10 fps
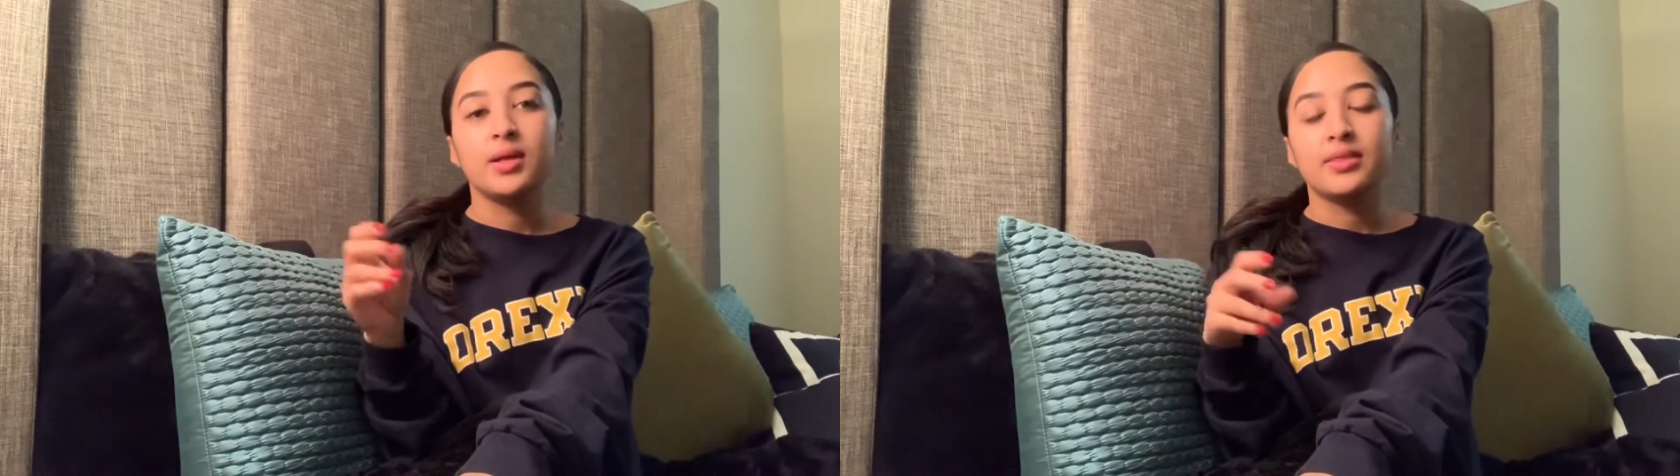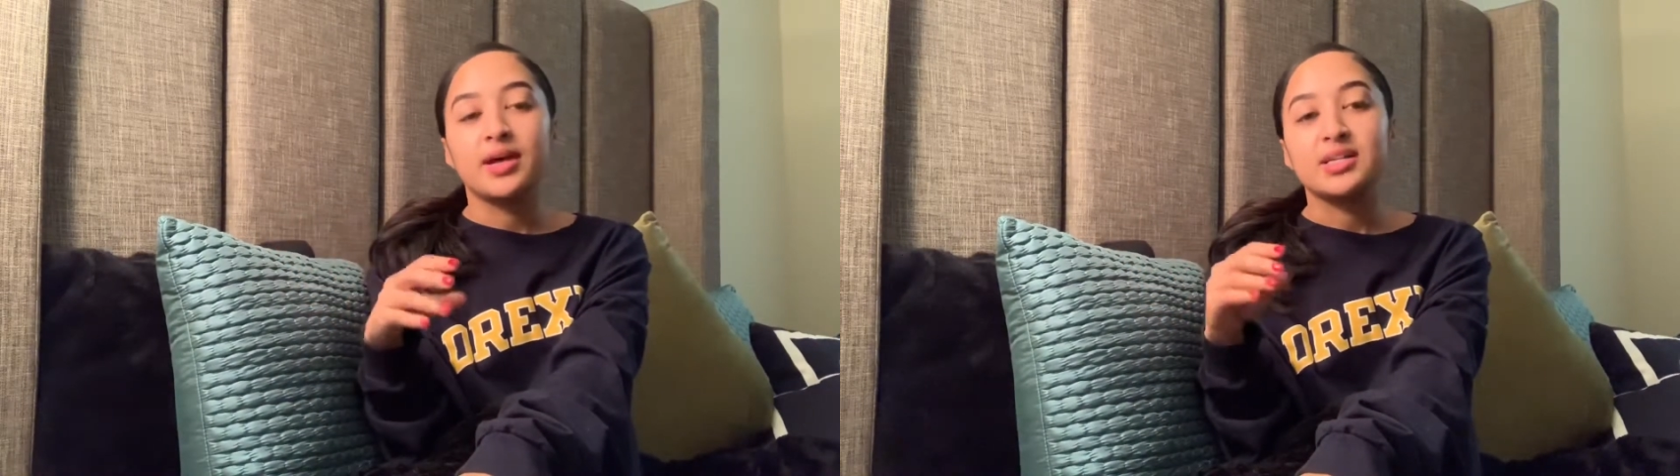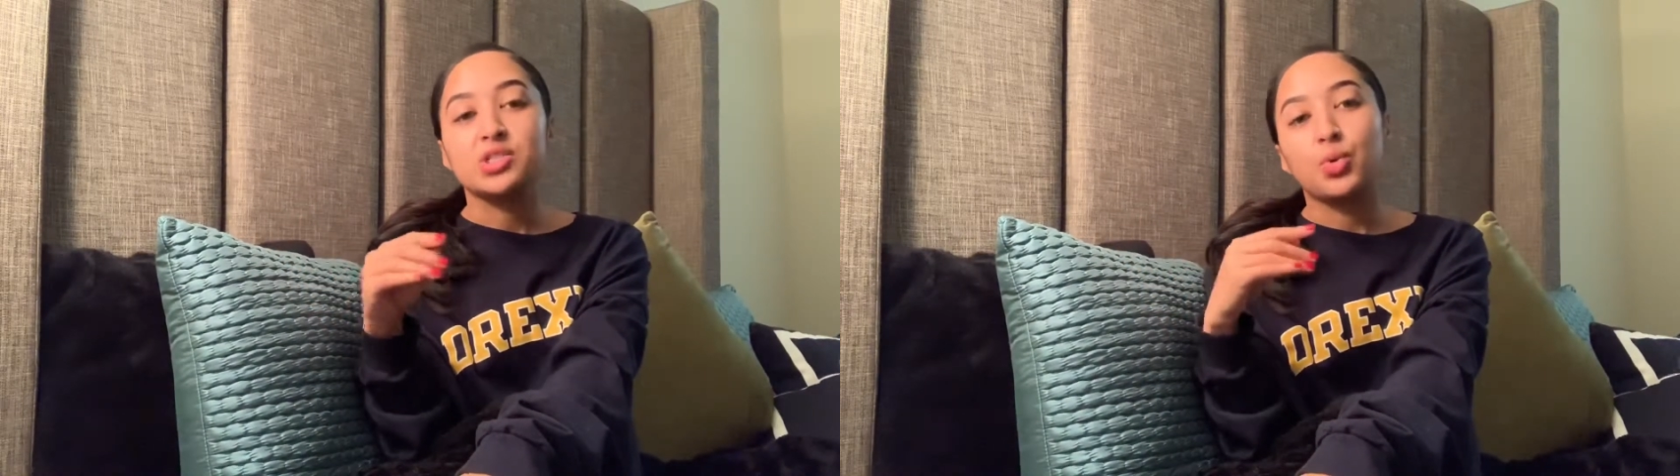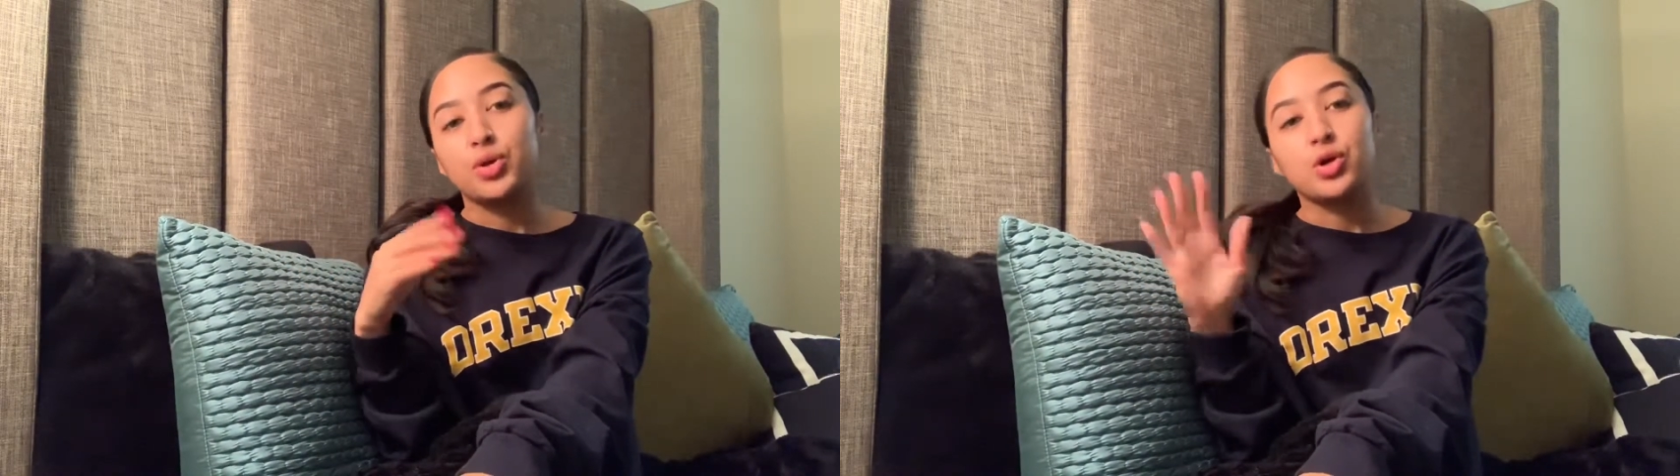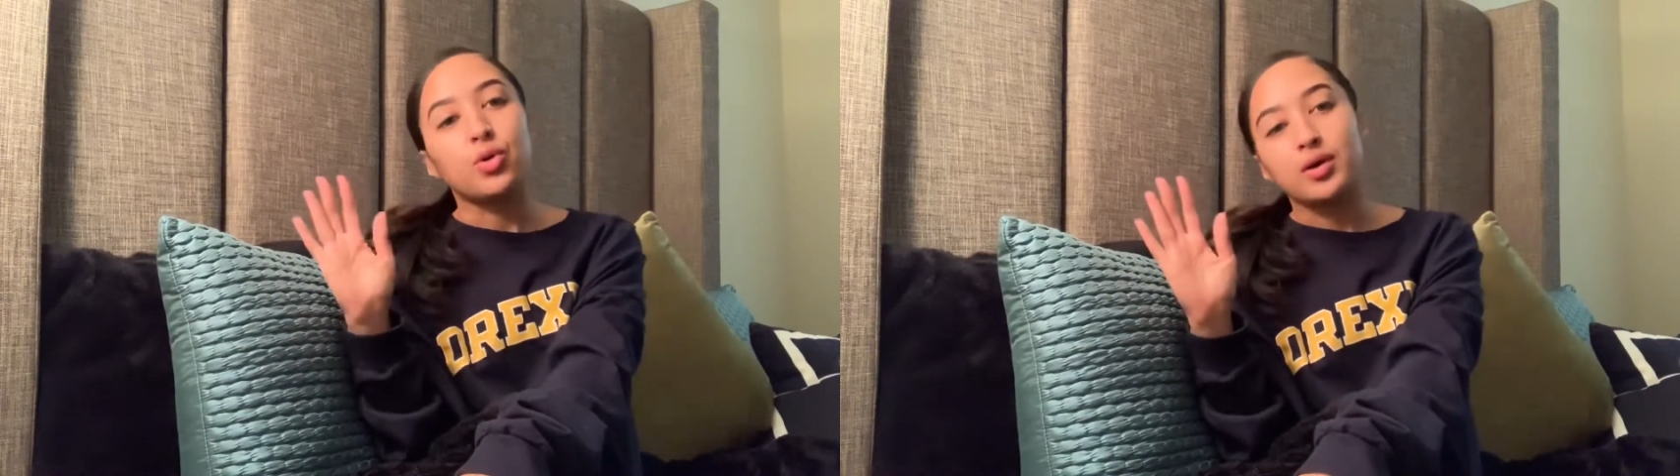that's going
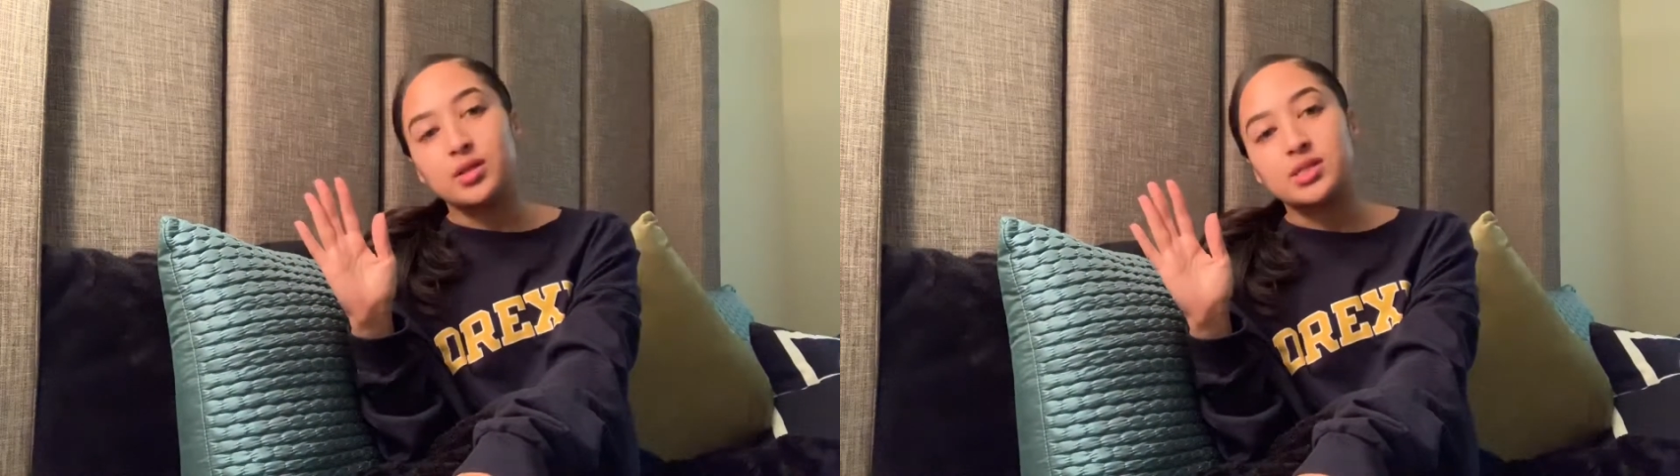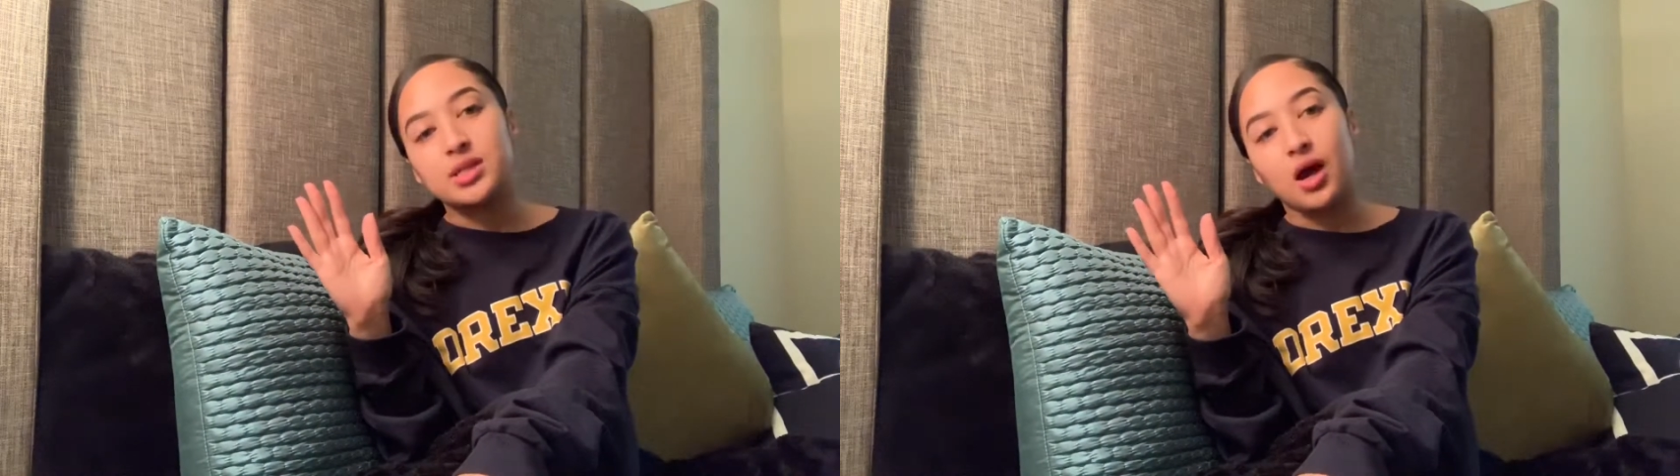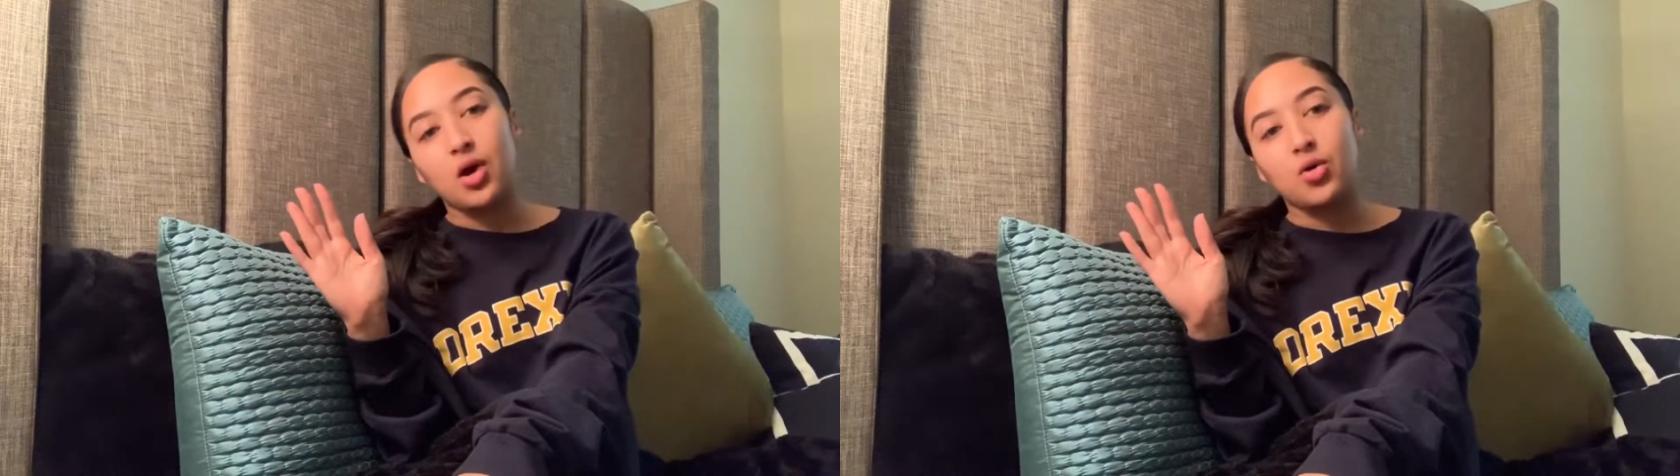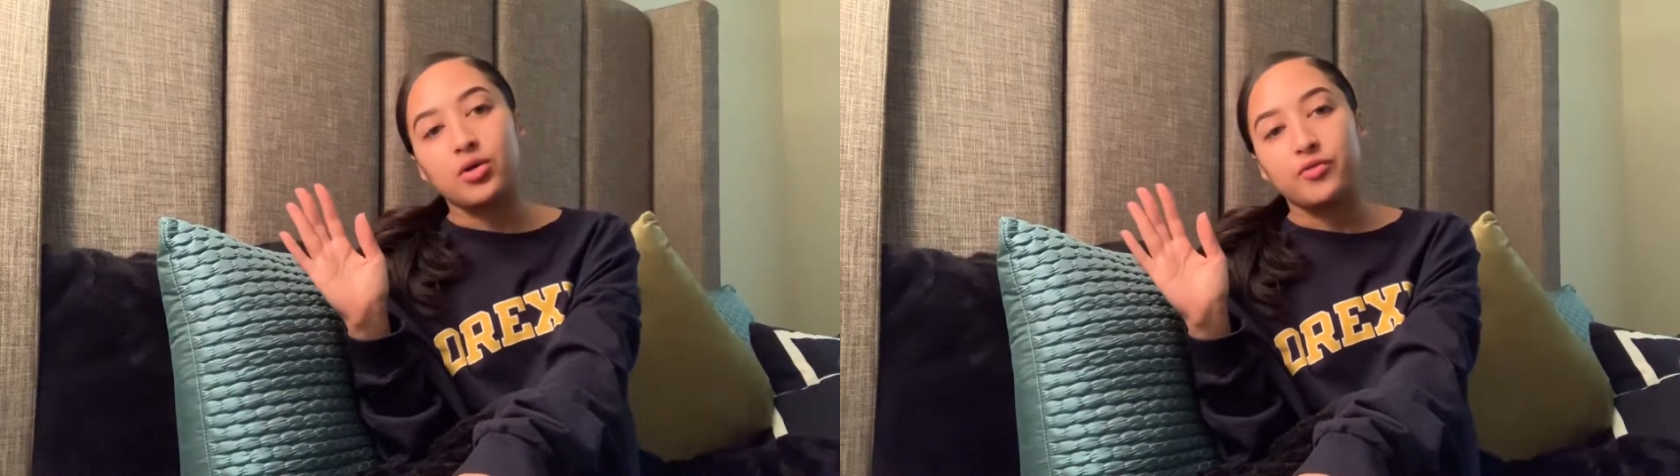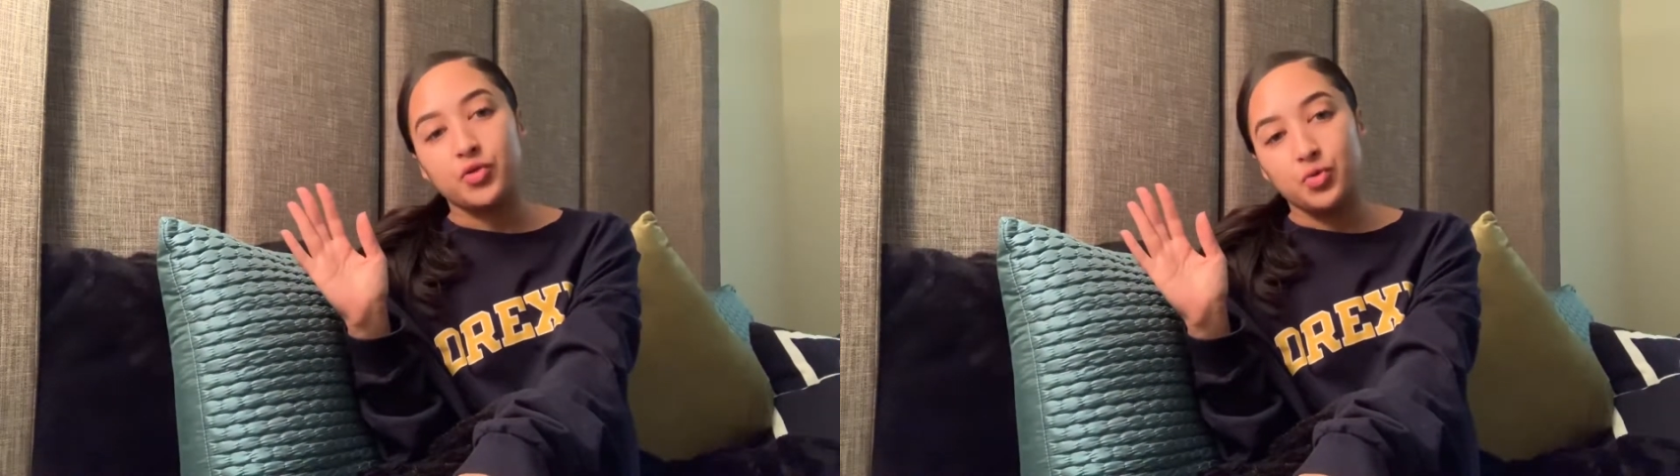to go out of style in
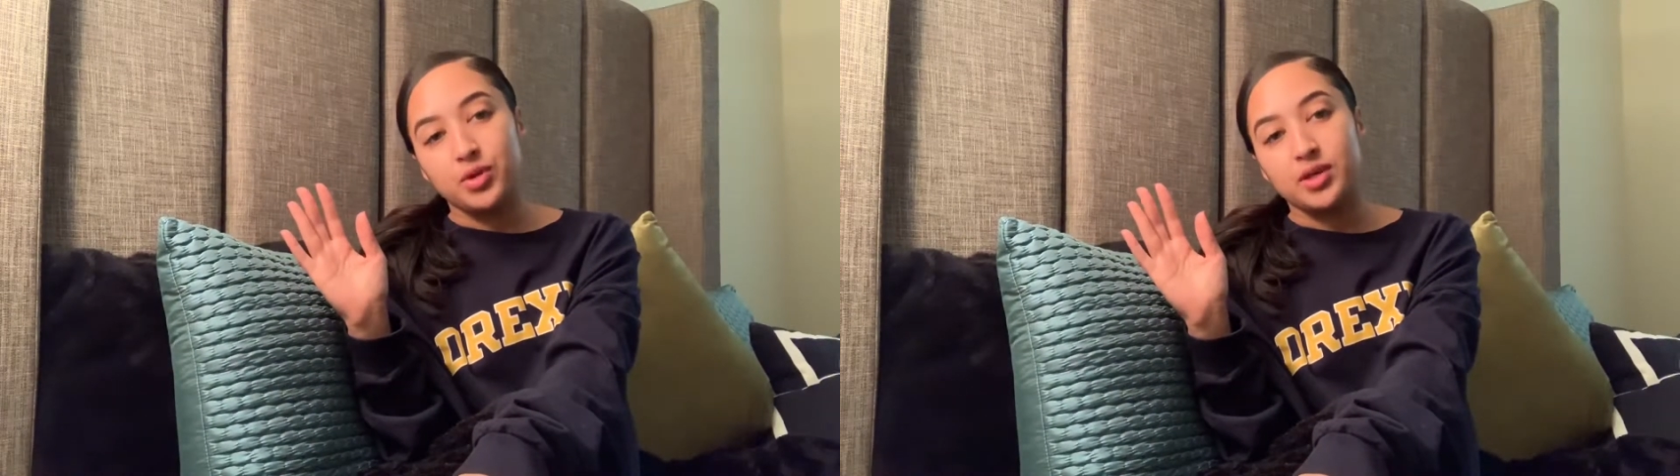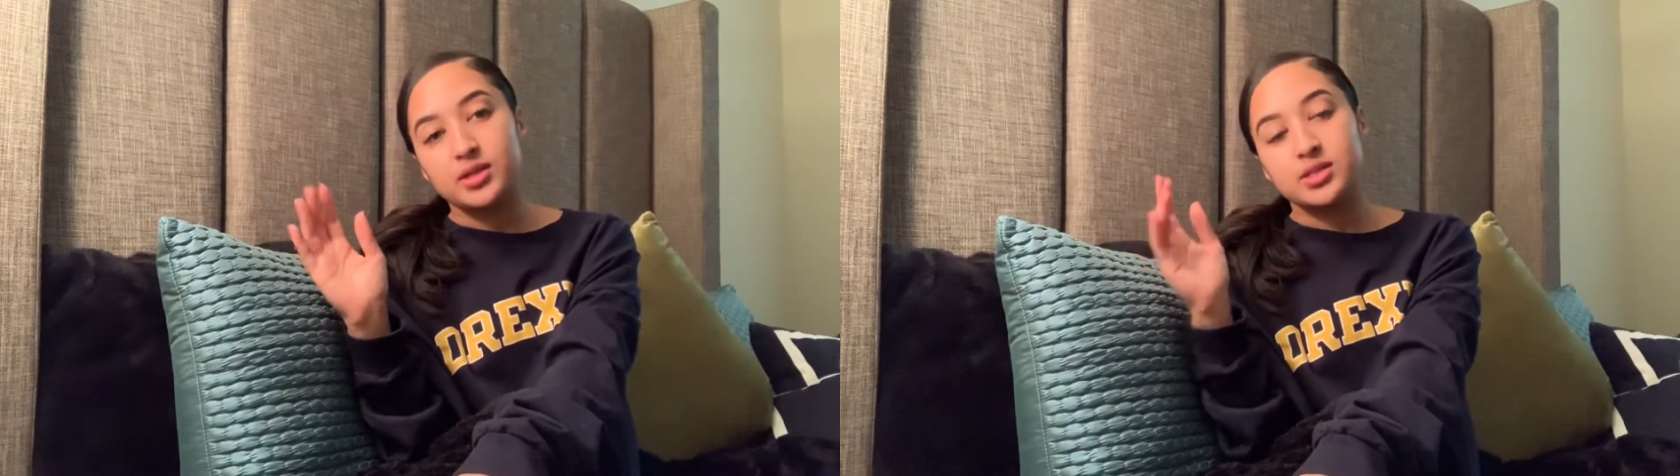a few weeks.